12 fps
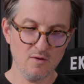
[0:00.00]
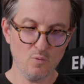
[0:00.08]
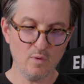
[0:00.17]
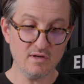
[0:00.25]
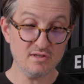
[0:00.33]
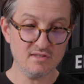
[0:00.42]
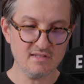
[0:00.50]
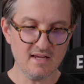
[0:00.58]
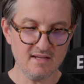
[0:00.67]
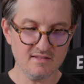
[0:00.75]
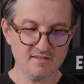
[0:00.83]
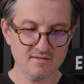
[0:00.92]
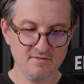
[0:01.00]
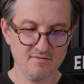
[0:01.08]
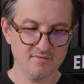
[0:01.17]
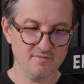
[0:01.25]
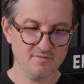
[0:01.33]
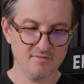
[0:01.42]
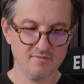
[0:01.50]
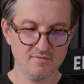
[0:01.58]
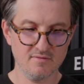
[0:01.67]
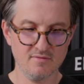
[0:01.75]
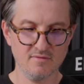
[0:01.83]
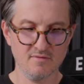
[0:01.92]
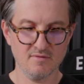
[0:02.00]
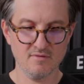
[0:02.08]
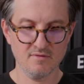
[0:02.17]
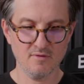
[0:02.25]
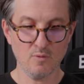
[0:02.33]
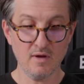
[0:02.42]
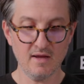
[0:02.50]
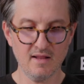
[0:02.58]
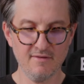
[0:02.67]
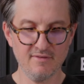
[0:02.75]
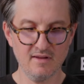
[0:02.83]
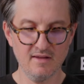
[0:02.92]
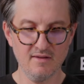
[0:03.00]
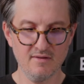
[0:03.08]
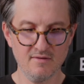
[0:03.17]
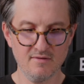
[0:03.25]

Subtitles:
which sit quite cleverly.